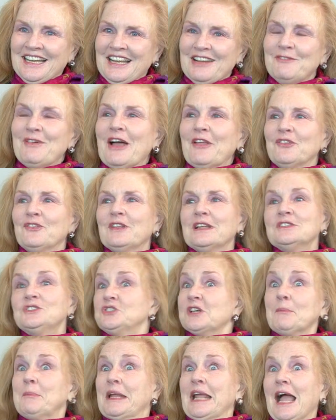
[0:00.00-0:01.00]
Rather than
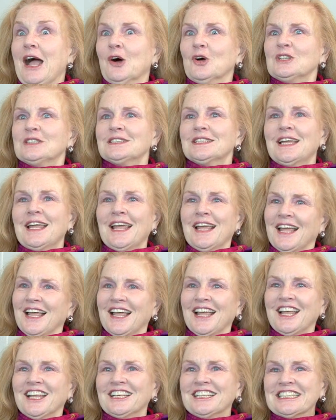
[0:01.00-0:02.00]
jumping out.
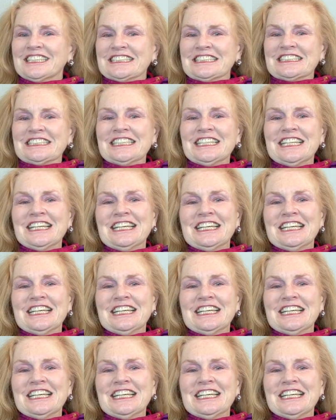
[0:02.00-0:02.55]
And